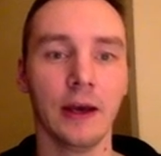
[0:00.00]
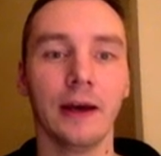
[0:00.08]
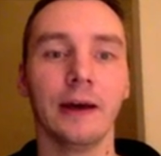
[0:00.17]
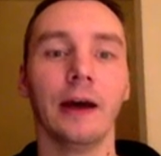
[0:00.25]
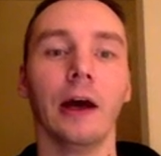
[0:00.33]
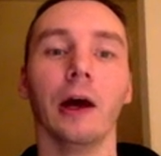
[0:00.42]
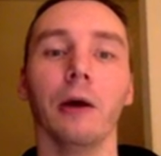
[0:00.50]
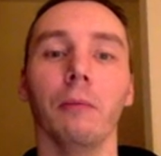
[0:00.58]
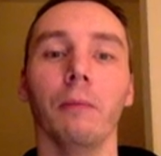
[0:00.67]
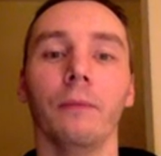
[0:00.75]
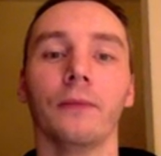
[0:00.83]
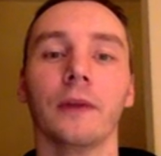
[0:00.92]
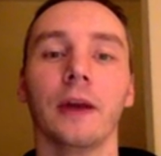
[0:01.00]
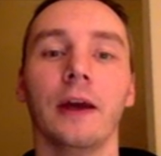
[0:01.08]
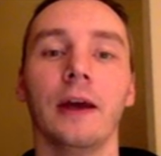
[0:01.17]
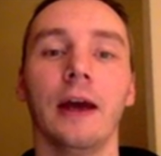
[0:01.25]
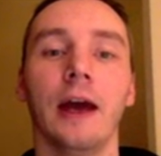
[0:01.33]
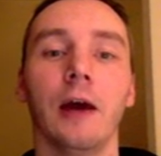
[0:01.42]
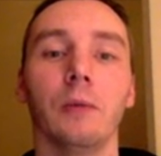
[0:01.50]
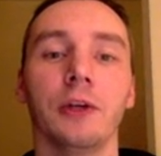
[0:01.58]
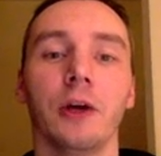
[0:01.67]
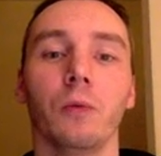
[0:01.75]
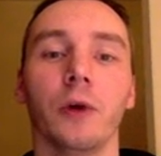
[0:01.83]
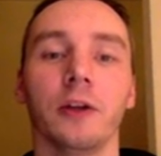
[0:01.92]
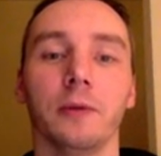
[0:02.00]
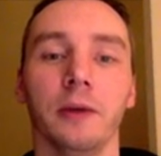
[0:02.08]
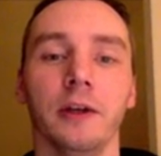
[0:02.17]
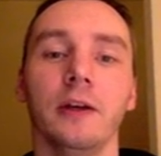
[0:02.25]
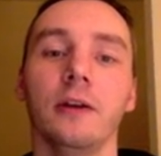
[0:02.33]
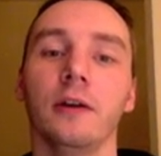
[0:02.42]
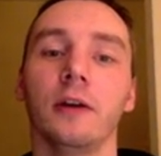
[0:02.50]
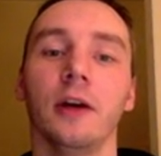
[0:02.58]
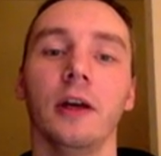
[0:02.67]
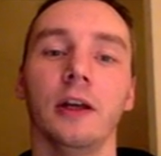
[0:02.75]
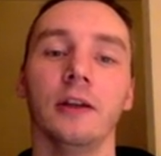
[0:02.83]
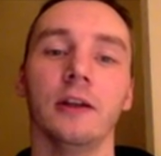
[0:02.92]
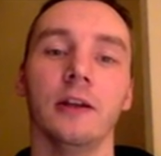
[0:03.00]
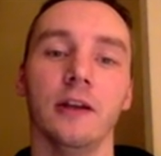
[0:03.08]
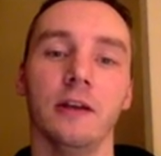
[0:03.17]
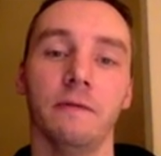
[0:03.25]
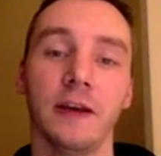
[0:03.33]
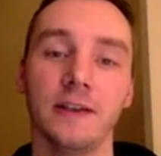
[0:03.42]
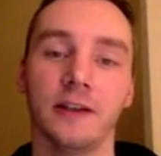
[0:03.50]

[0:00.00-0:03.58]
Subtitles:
And we don't want it to be in the facing